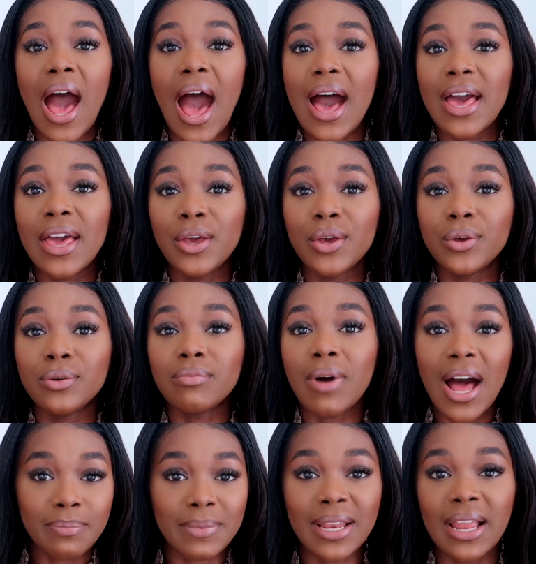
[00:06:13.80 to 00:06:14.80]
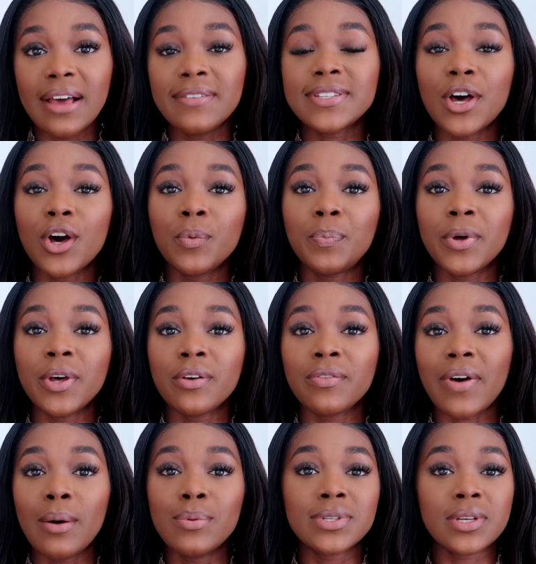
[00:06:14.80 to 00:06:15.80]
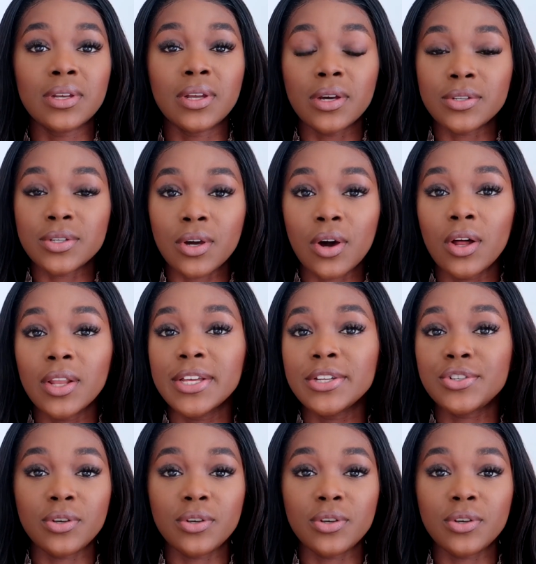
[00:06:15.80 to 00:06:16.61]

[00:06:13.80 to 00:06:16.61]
I had my life set up of I was going to go to college,